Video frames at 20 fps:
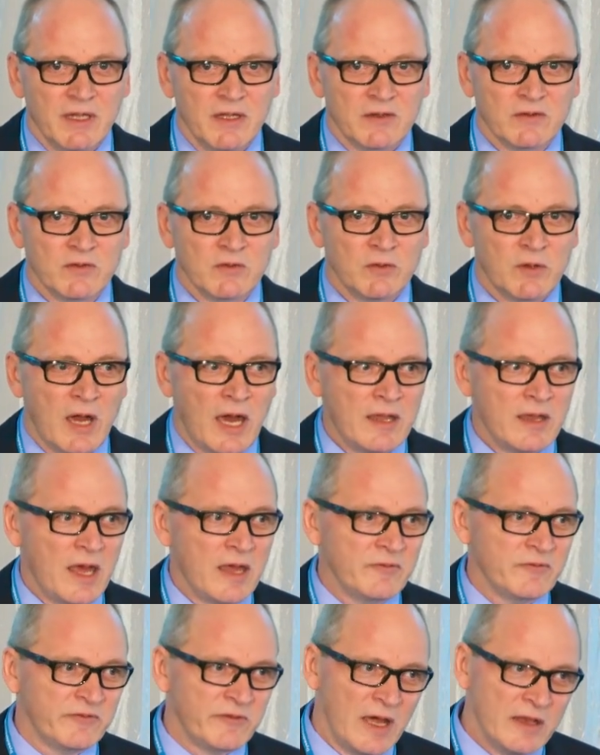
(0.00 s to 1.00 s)
So
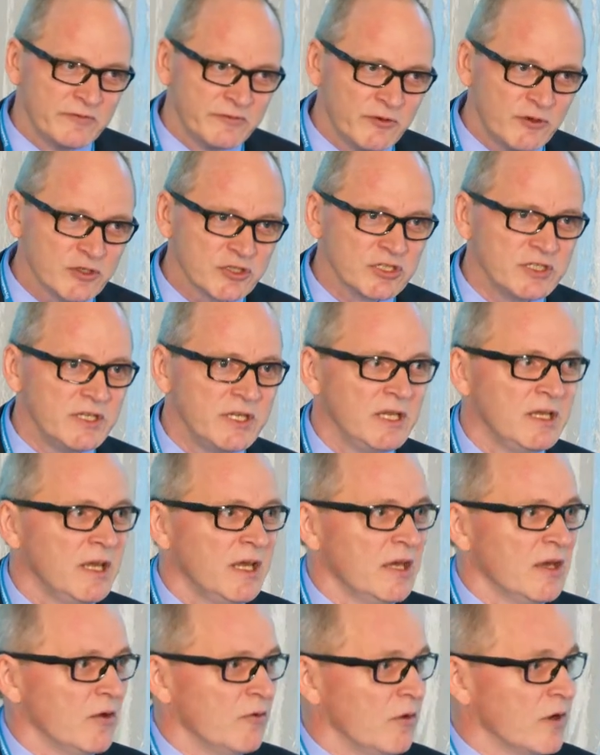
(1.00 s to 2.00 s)
unfortunately,
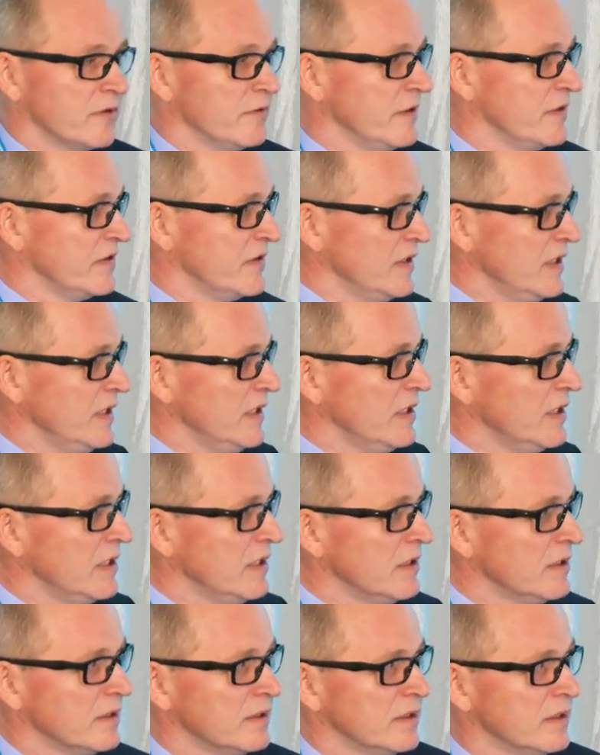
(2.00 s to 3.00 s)
what we see
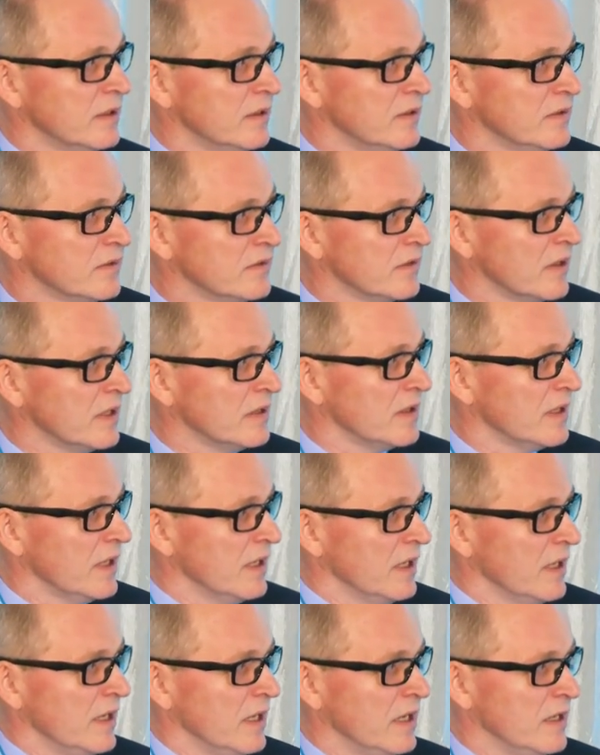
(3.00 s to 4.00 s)
here is that
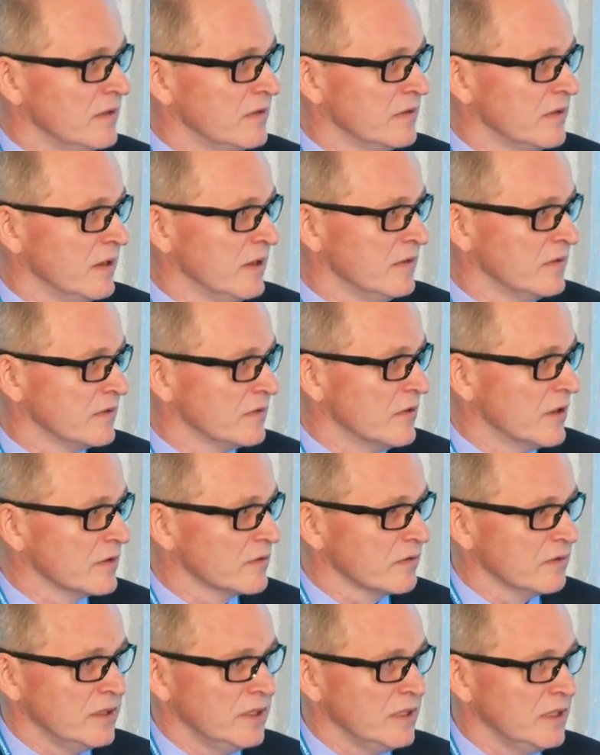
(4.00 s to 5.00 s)
it's
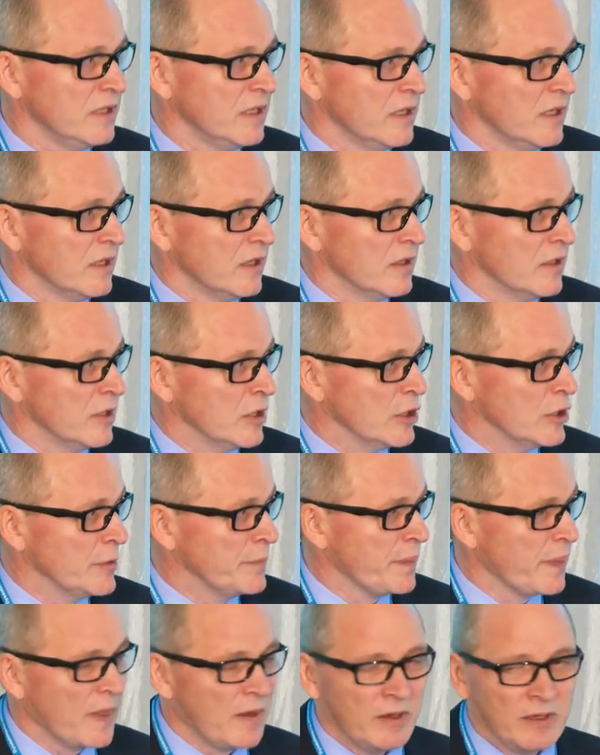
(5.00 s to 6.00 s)
not really
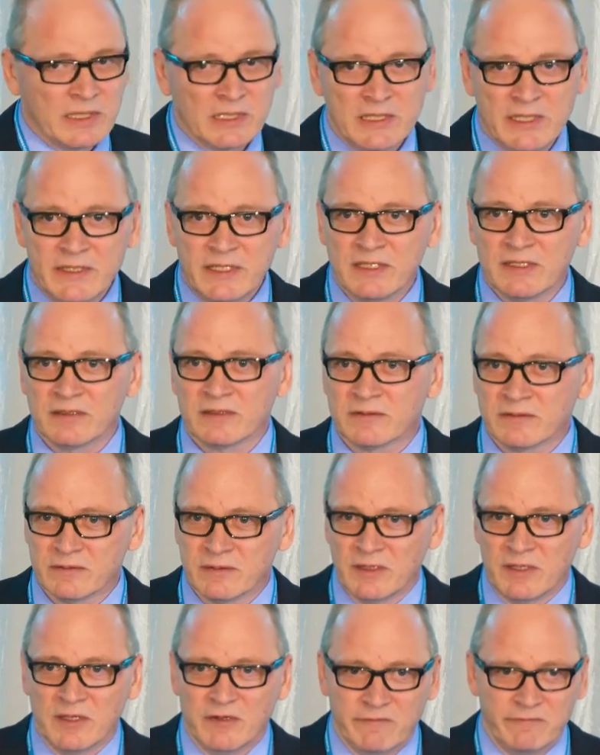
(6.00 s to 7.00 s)
a
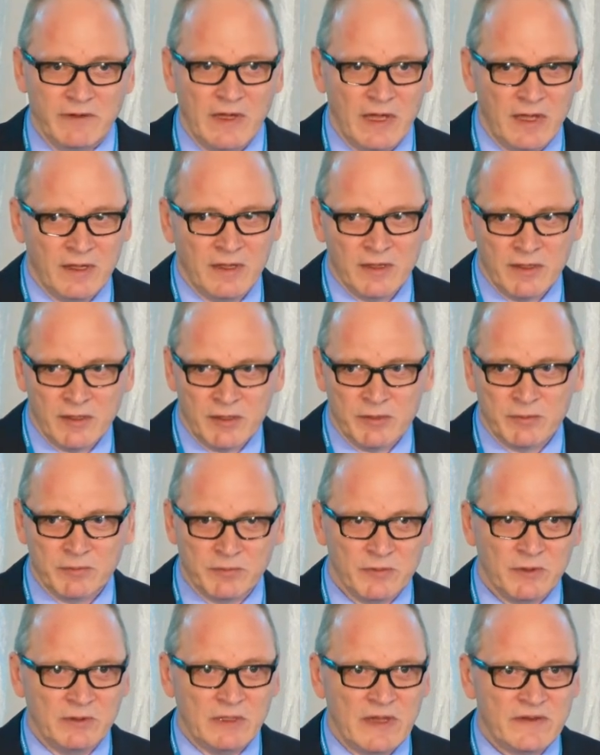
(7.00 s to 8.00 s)
clinical,
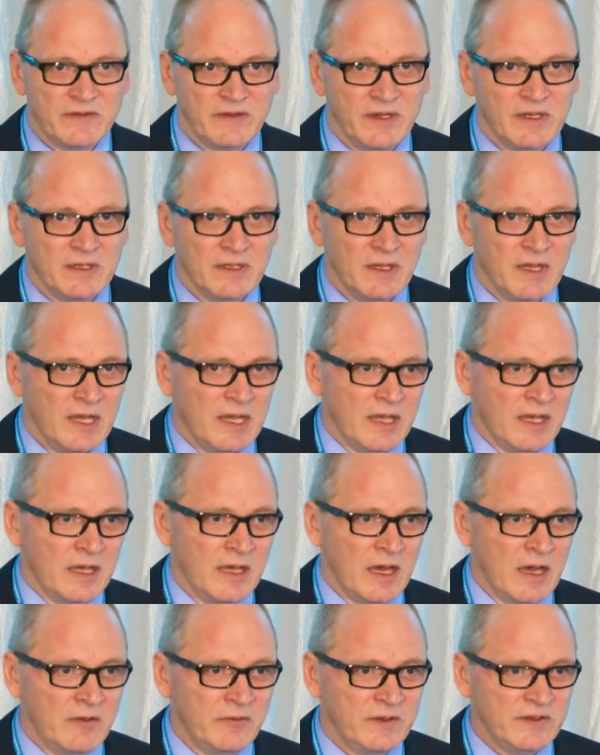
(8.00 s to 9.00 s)
let's say,
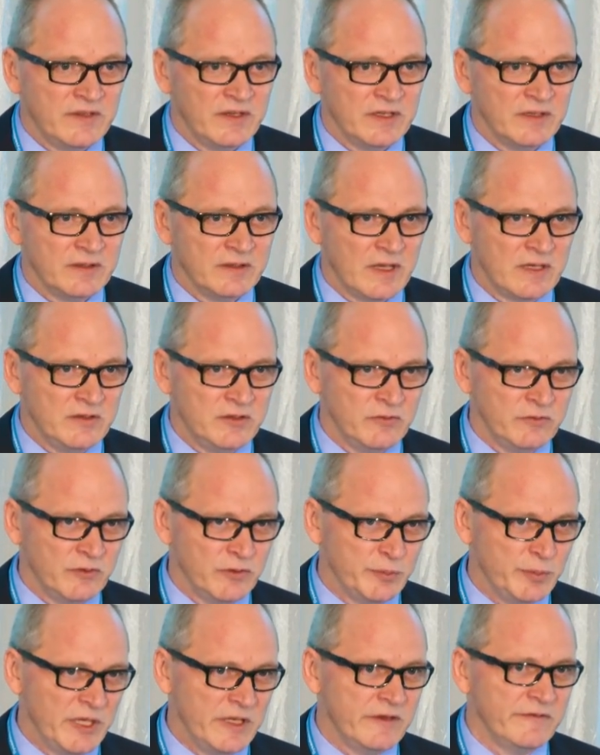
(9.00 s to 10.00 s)
everything that you
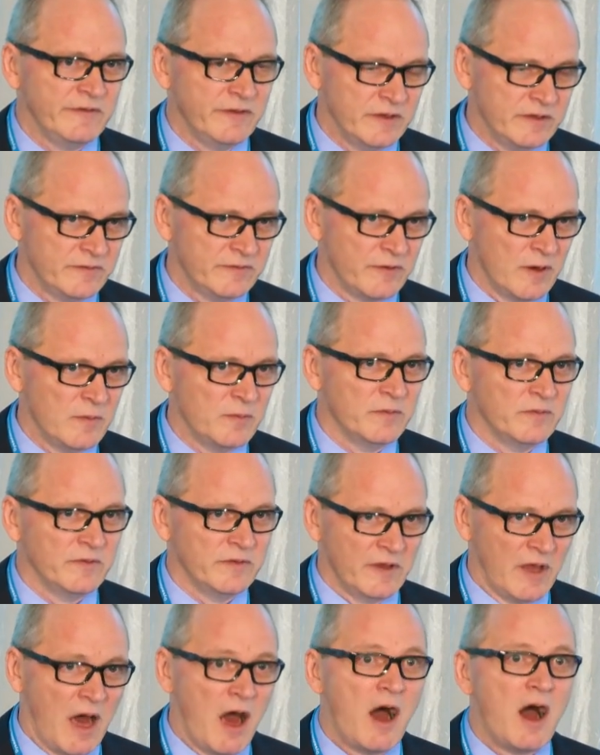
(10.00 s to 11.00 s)
will benefit from
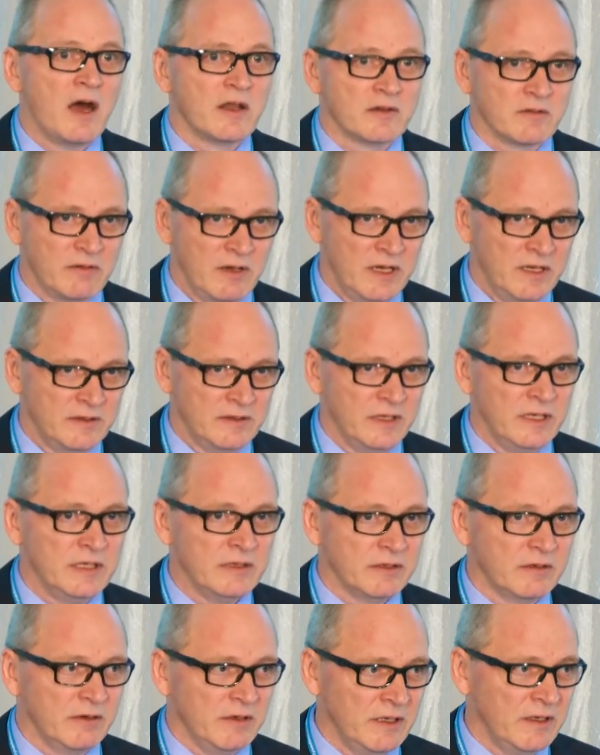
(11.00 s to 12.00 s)
the heart rate
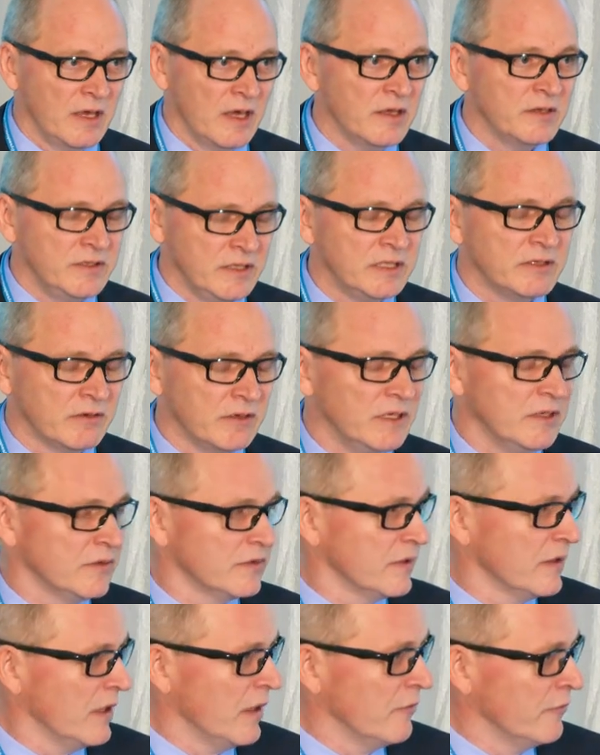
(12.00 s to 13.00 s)
increase,
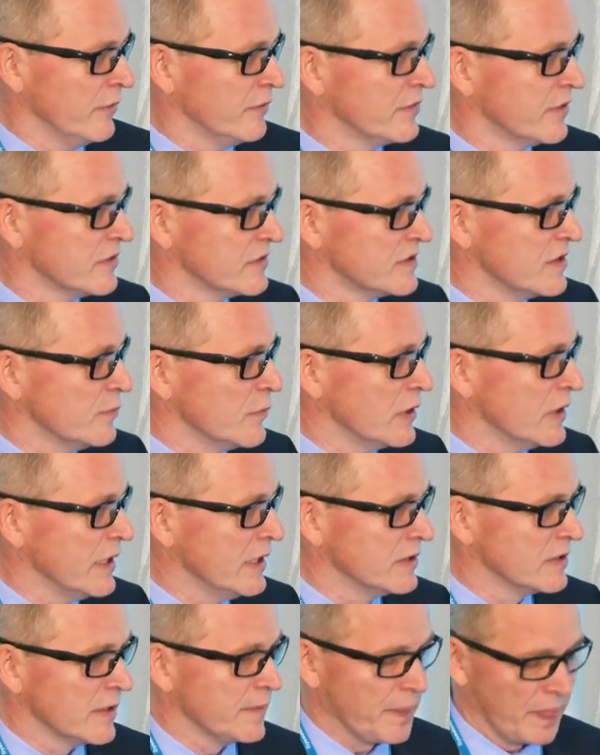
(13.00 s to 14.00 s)
decrease with the
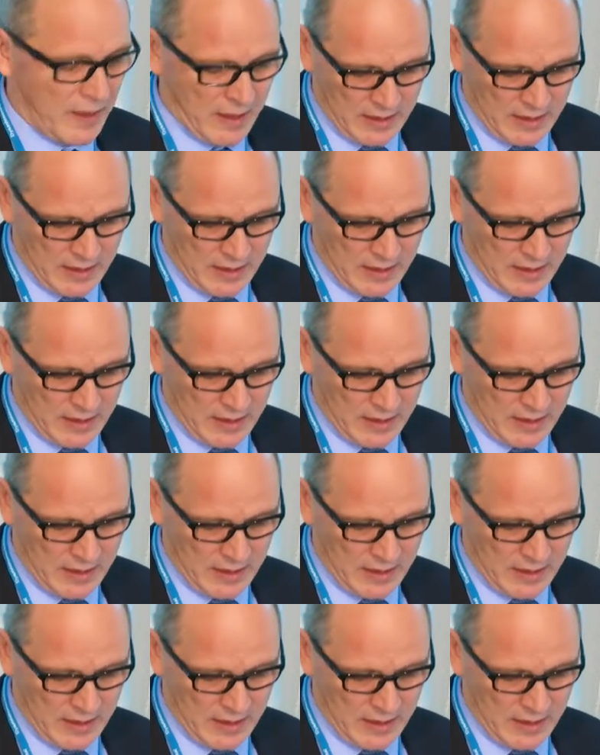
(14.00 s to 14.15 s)
stimulator,